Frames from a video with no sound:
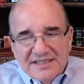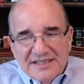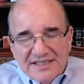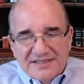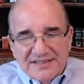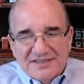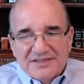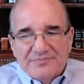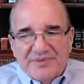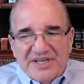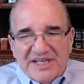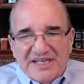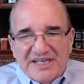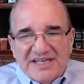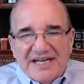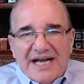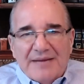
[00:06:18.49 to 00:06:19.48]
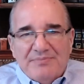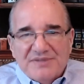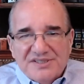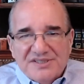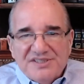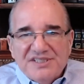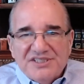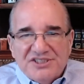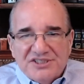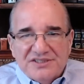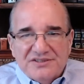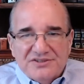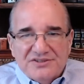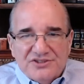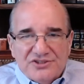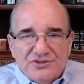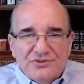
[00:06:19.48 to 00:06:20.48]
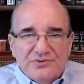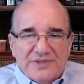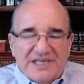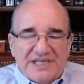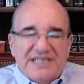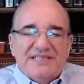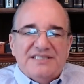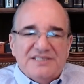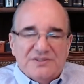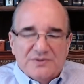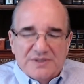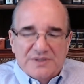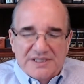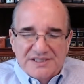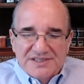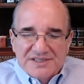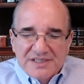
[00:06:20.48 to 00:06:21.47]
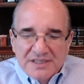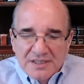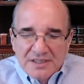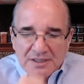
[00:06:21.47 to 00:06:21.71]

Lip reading: into being in opposition to Antichrist.